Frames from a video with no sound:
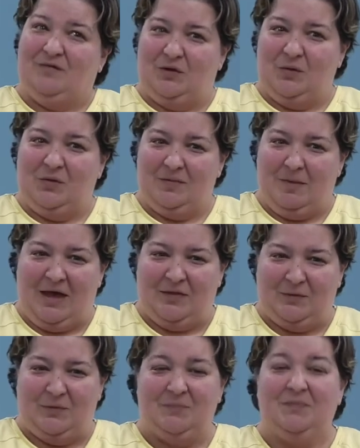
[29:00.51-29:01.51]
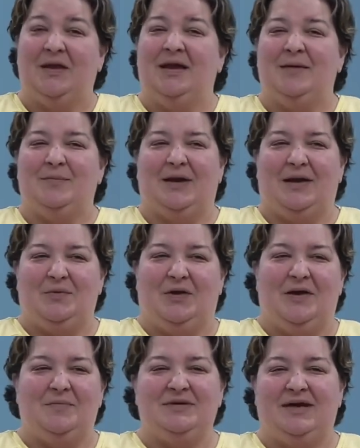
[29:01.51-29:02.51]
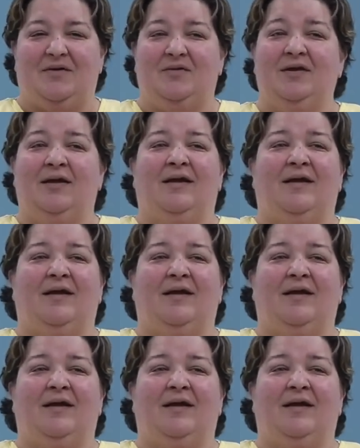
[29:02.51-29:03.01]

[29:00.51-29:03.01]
to go to the bathroom. But I will come down.